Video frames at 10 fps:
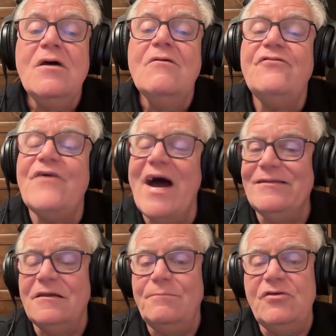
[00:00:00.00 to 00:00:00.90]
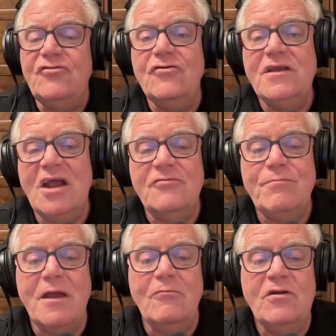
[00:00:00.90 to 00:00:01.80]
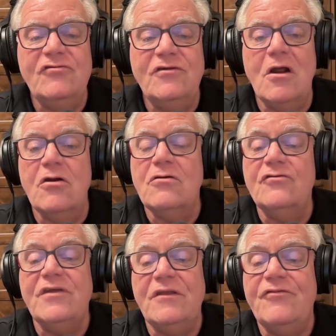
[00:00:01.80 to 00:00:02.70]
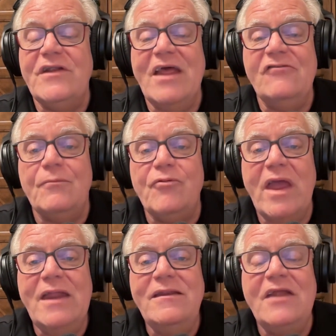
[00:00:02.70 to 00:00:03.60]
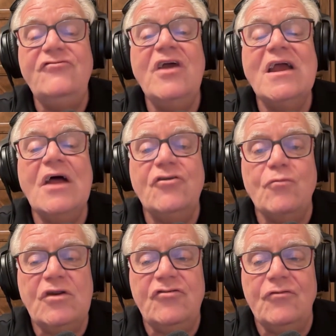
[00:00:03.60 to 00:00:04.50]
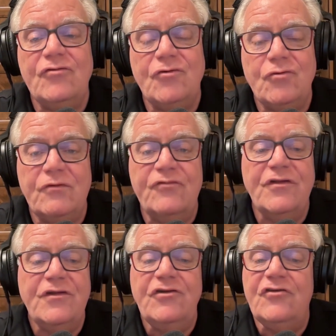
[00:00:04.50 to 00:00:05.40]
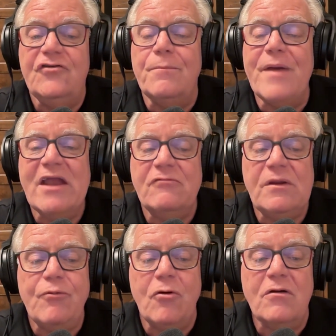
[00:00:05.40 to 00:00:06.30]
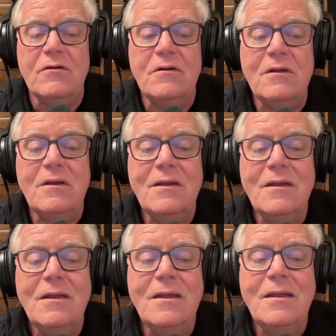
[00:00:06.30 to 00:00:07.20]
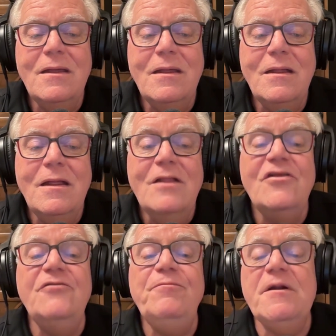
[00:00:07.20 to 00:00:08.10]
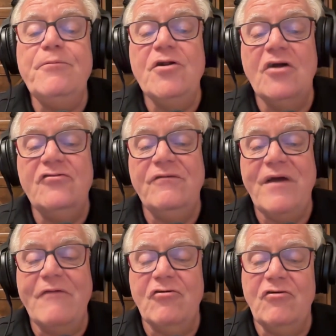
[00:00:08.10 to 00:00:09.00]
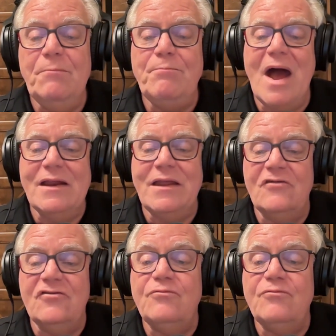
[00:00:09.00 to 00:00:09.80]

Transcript: Finally, be sure to catch my recent articles on the financial brand and check out the research we're doing for the Digital Banking Report. This has been a production of Evergreen Podcasts.